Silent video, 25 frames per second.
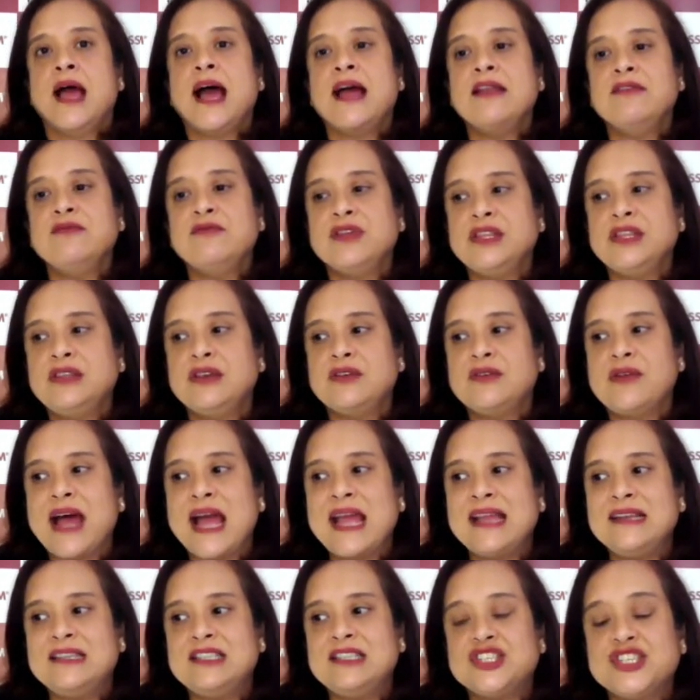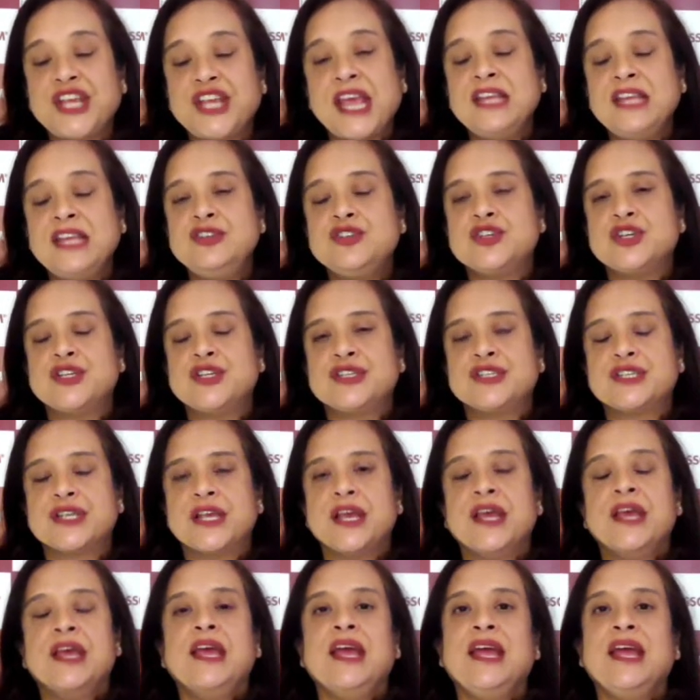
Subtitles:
and with the right changes,